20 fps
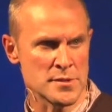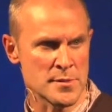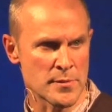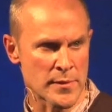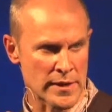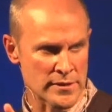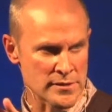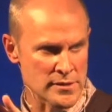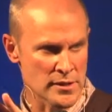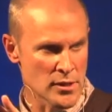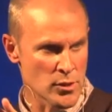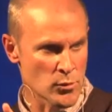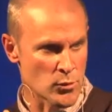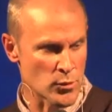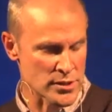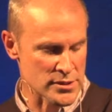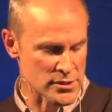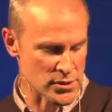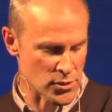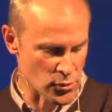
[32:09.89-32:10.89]
about what
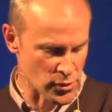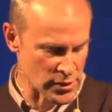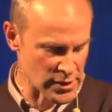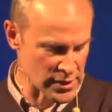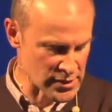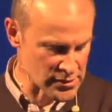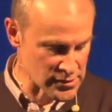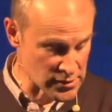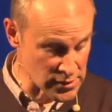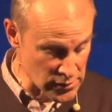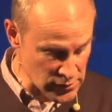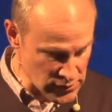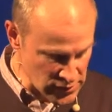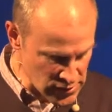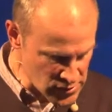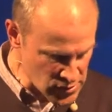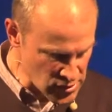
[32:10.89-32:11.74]
he's calling us to do in this